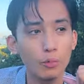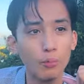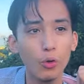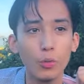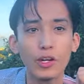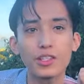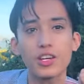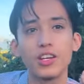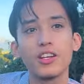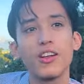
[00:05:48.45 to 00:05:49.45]
more work
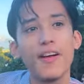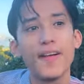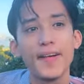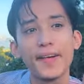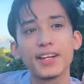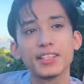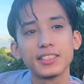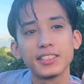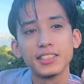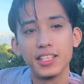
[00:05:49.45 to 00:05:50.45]
done,
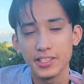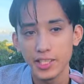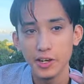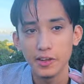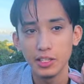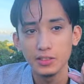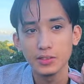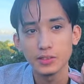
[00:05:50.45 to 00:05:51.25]
etc.